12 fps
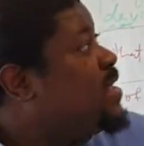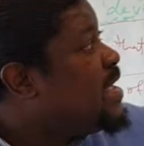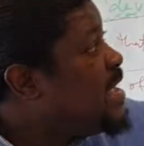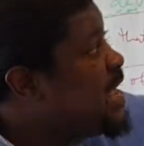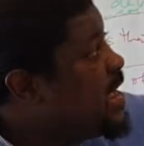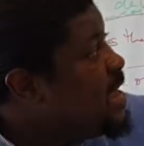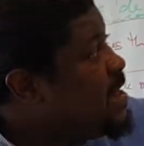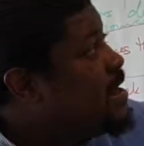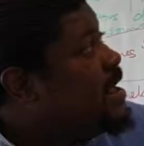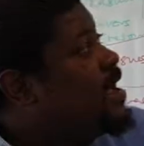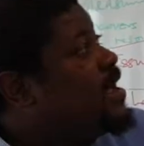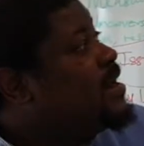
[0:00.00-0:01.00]

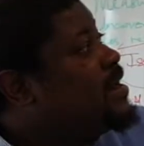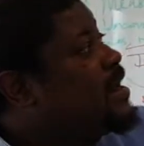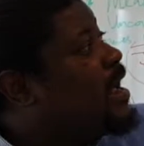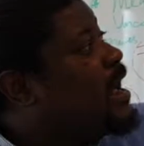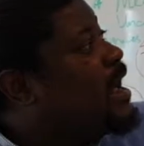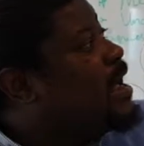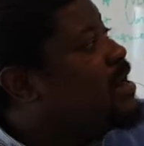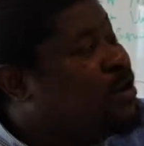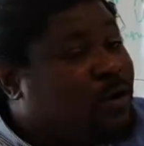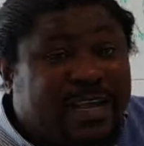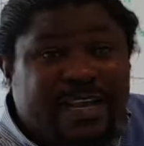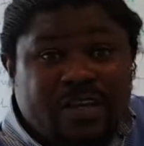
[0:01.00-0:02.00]
in the
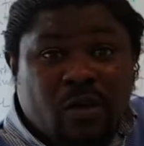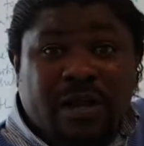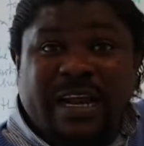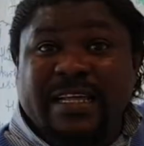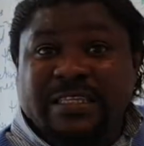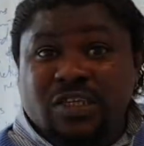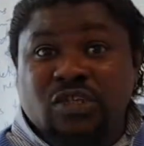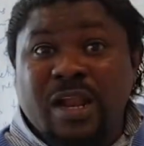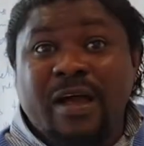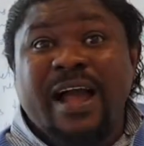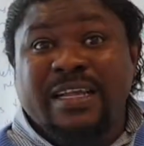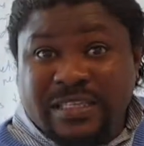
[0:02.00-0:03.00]
organizational
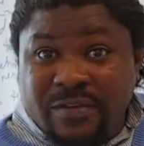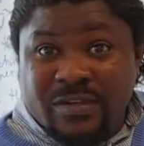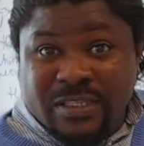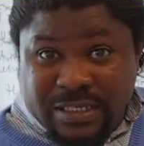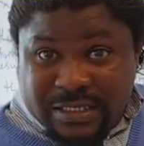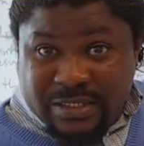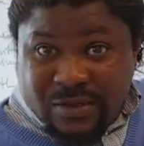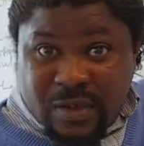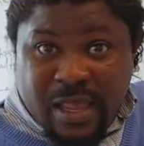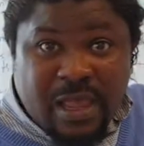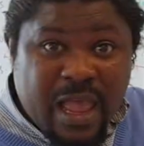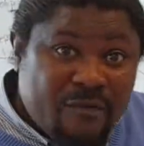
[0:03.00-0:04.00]
activities,
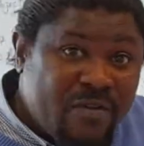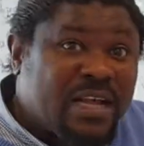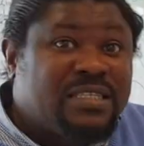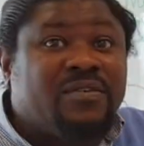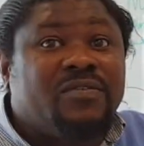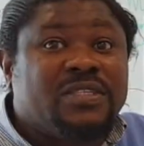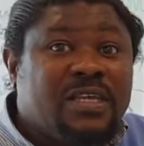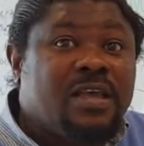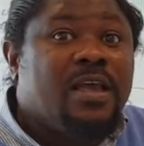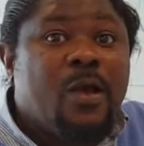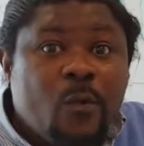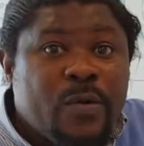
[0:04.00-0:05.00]
okay? Every
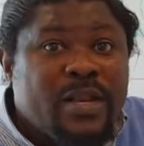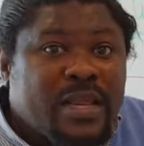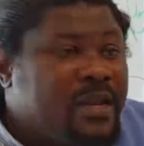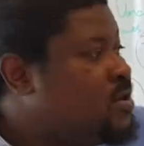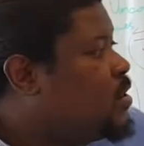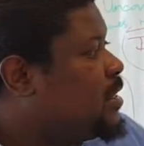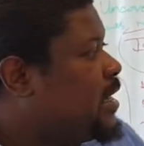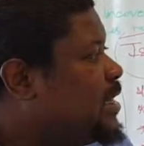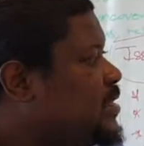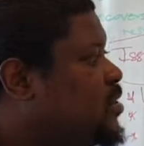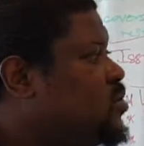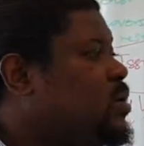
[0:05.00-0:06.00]
activity within the
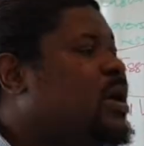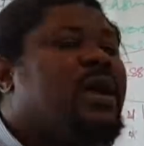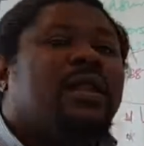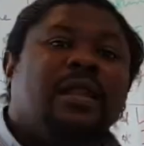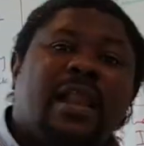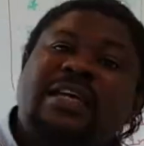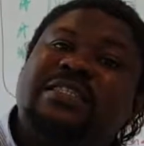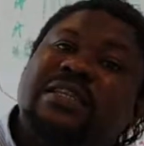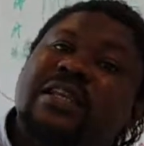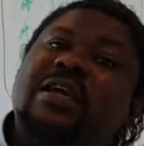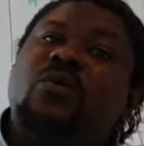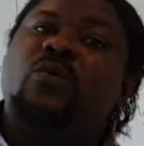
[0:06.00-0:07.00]
organization. Lastly,